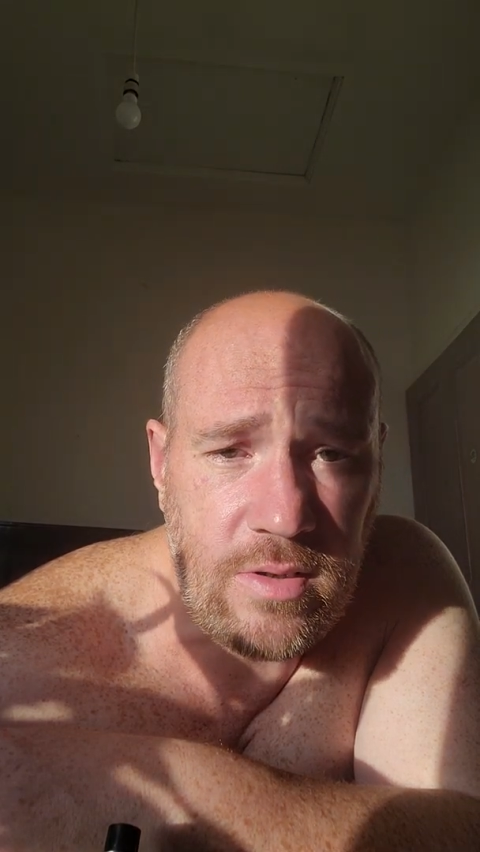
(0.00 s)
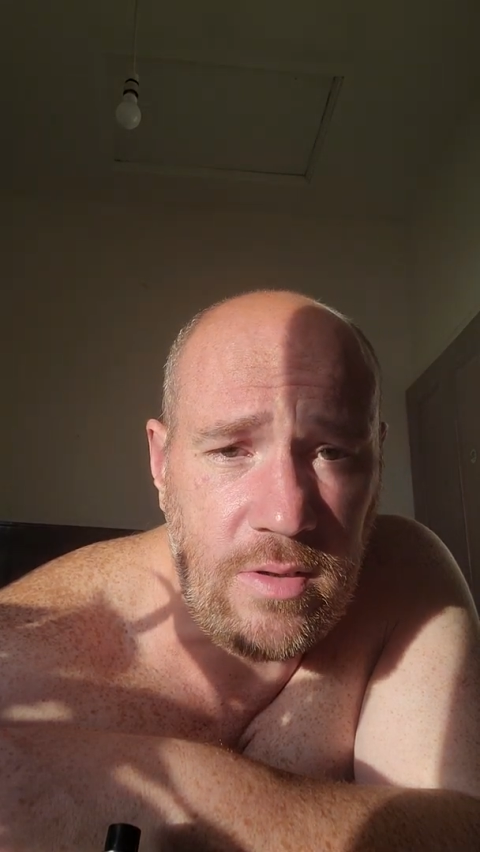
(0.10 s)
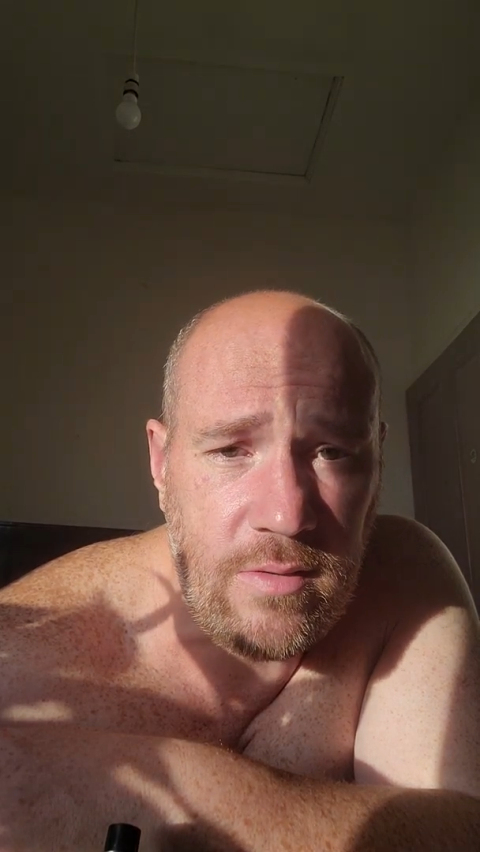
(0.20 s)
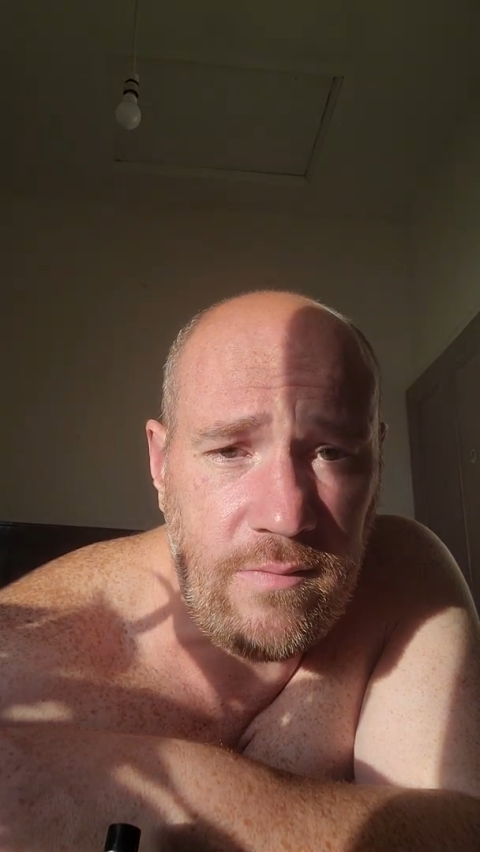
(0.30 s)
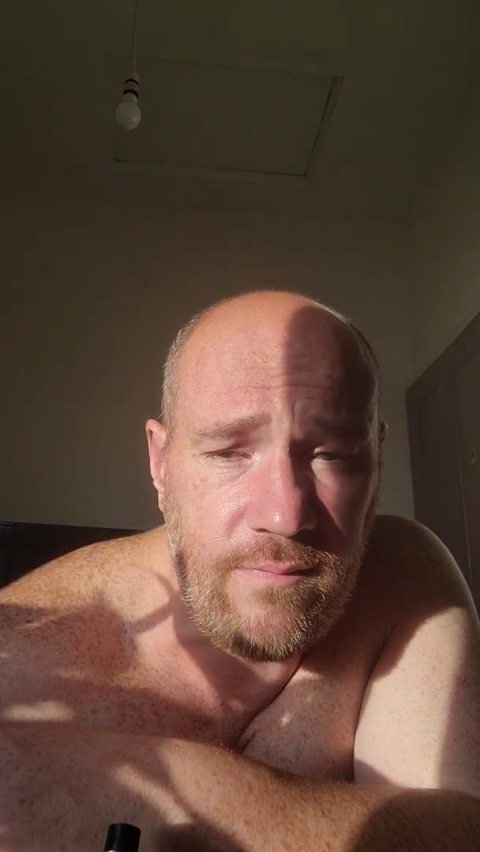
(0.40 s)

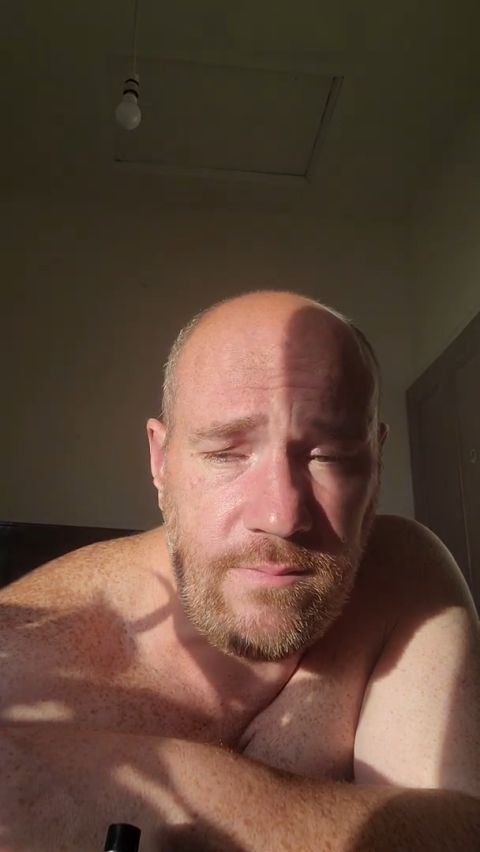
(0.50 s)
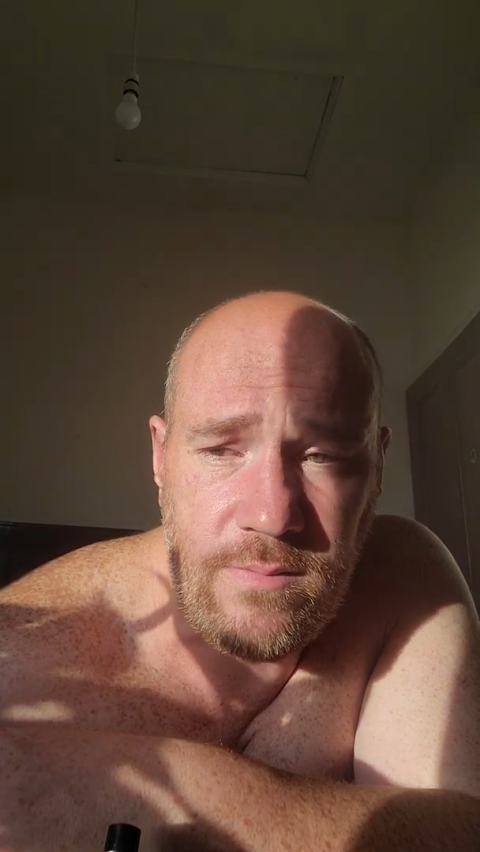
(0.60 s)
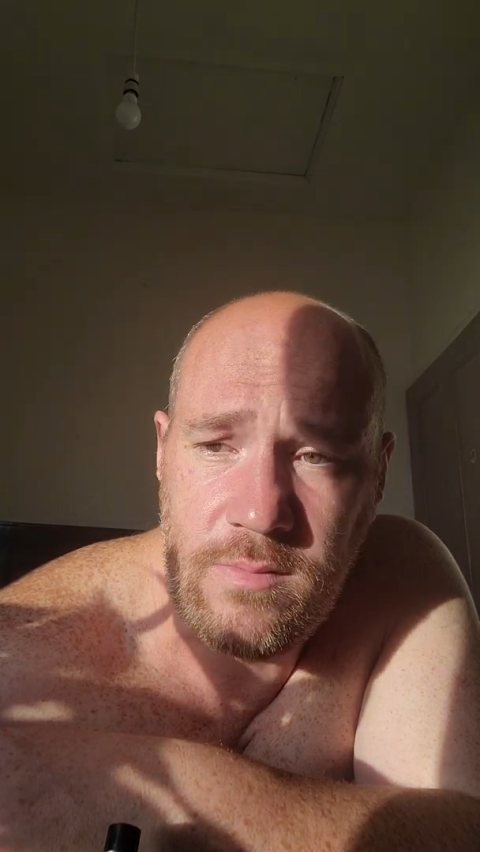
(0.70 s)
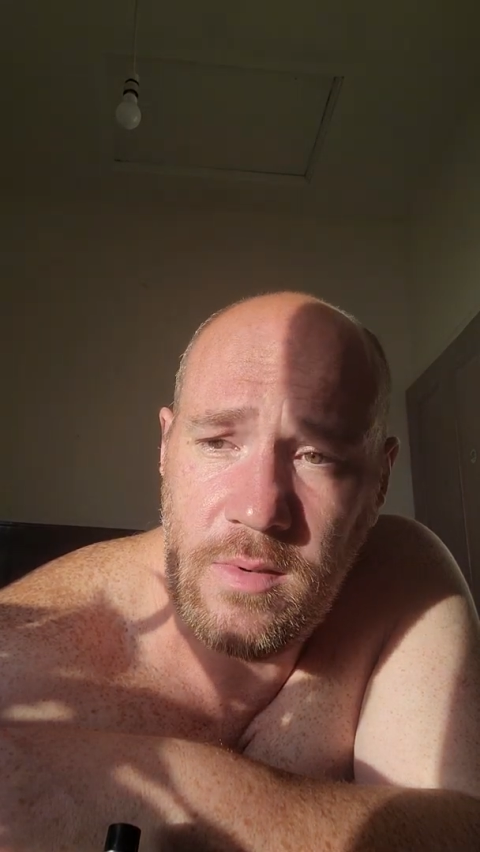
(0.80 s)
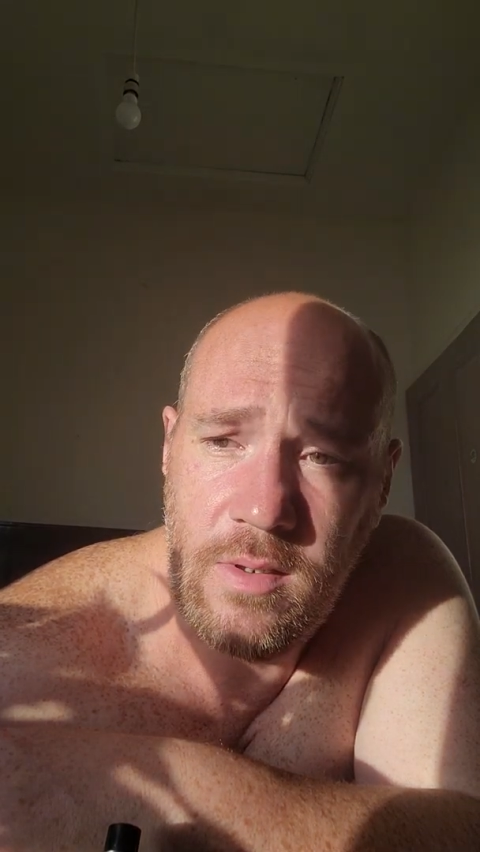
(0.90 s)
good
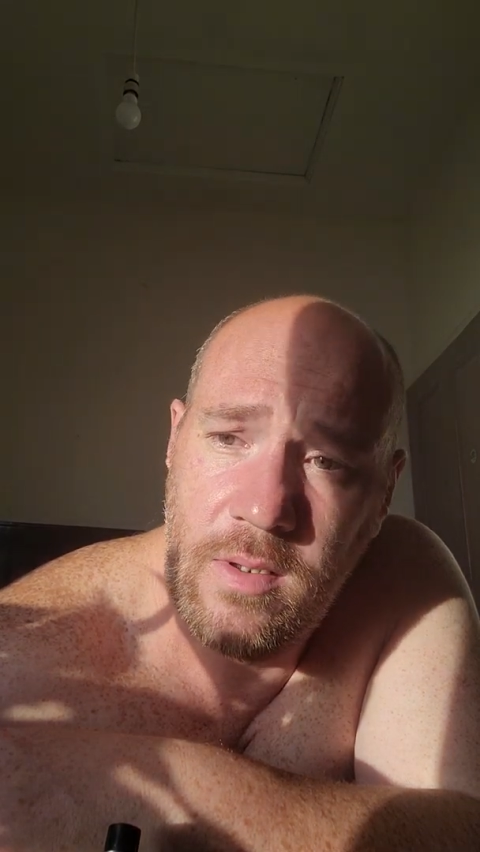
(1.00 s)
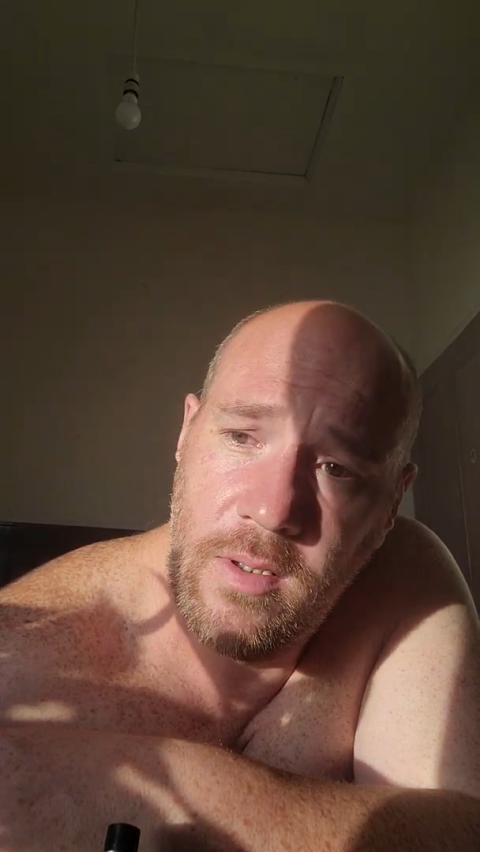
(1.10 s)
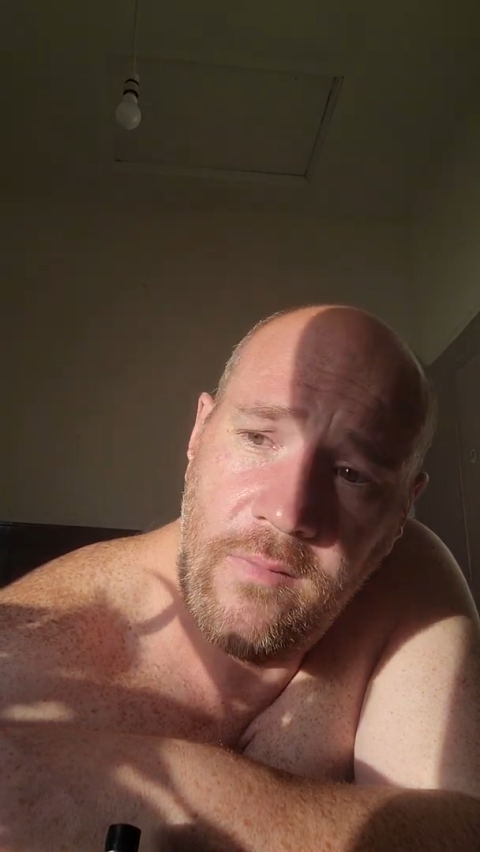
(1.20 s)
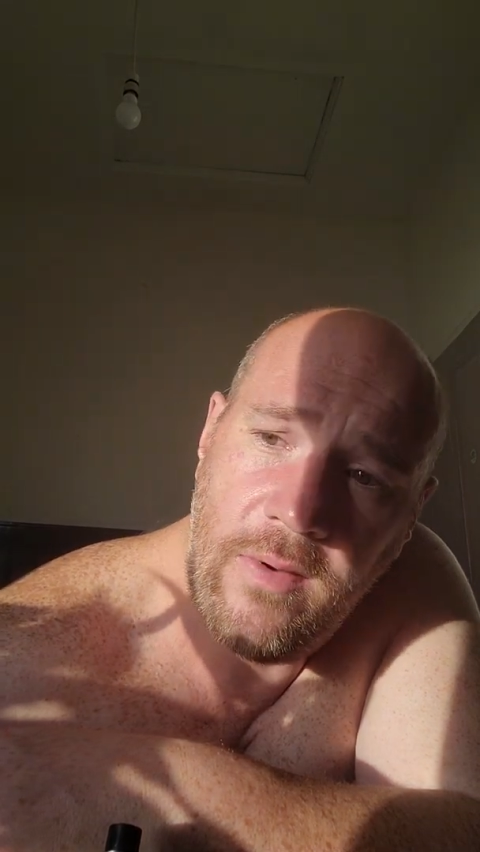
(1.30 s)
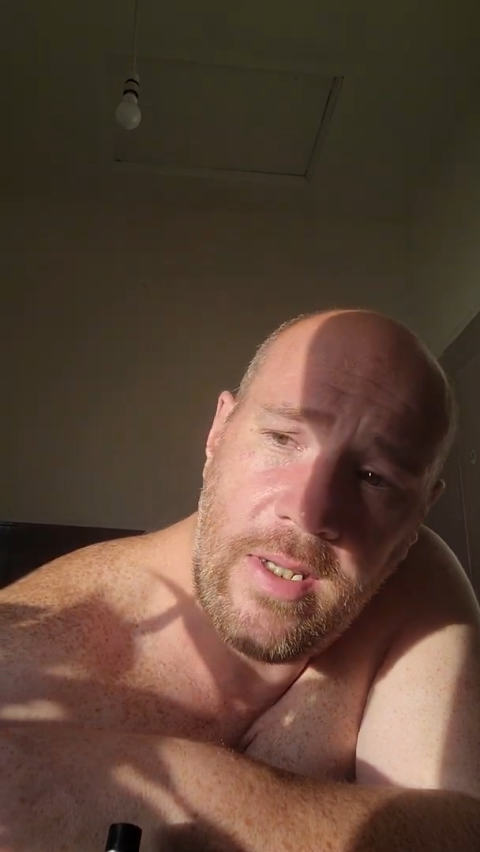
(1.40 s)

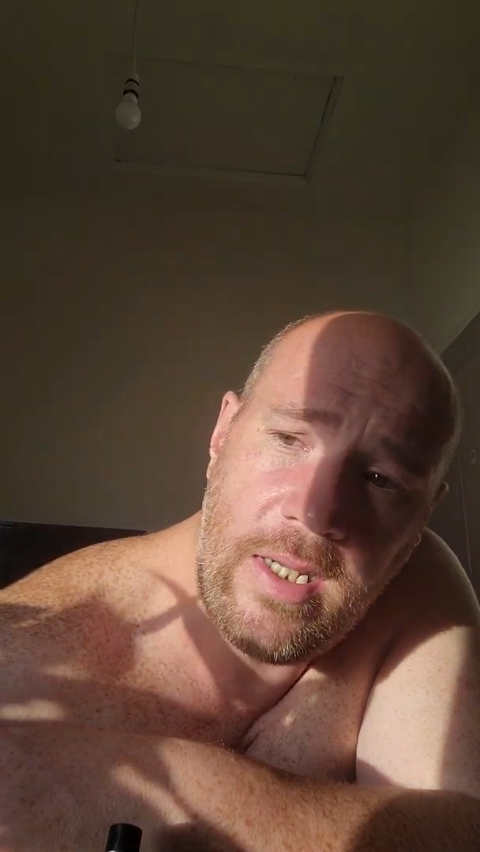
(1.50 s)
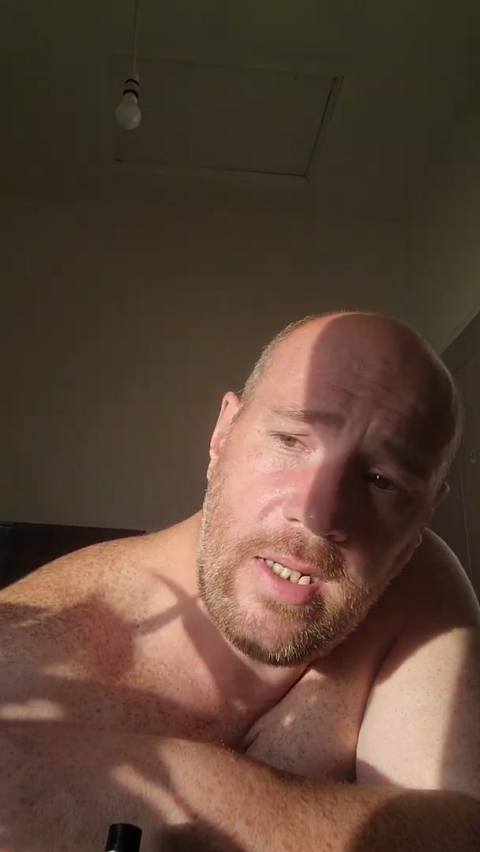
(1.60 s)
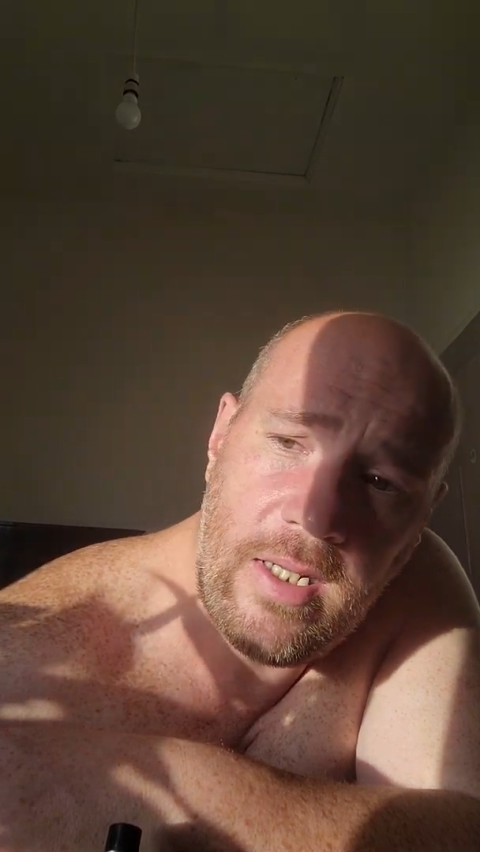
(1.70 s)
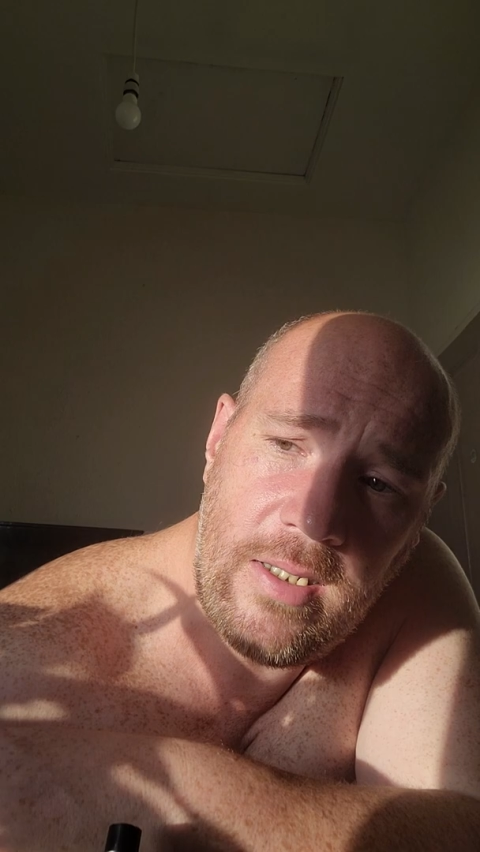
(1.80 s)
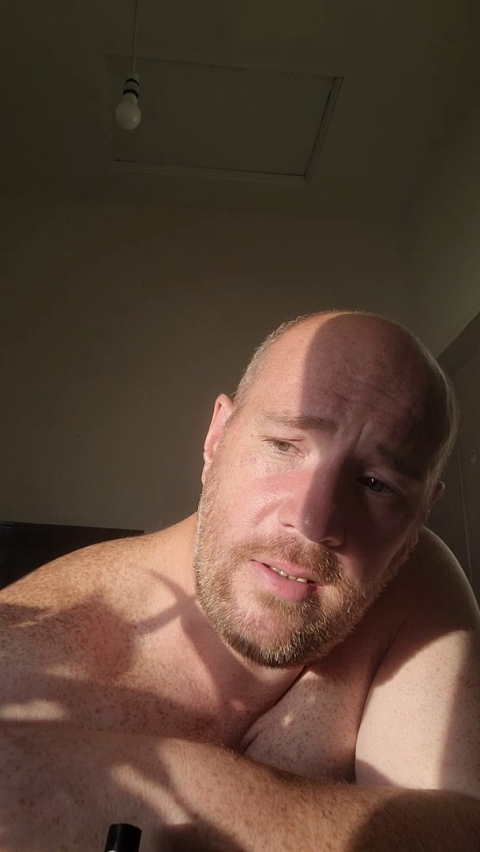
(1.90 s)
for
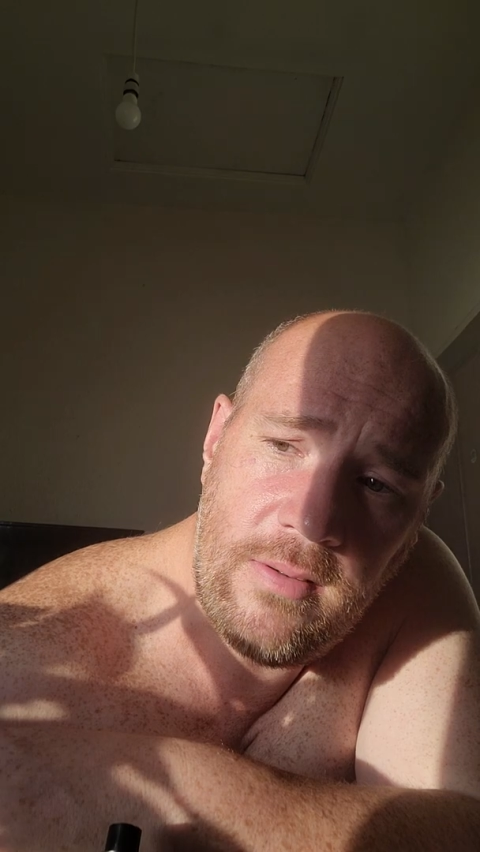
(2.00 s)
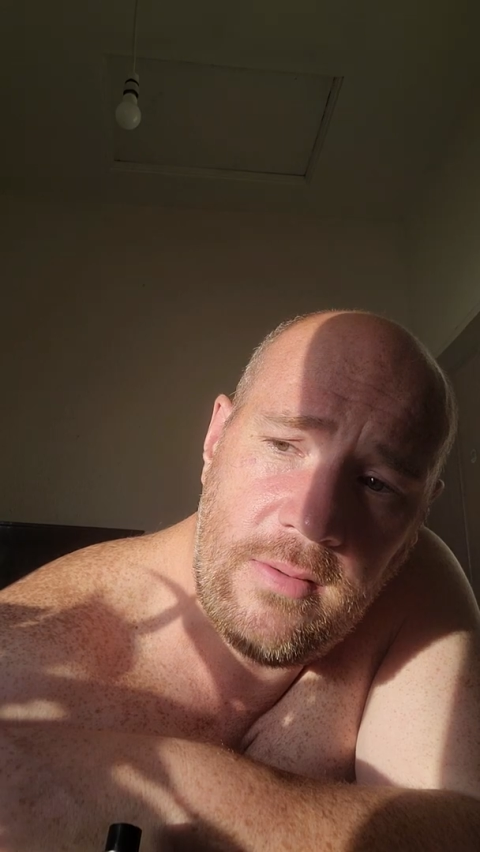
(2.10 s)
healing.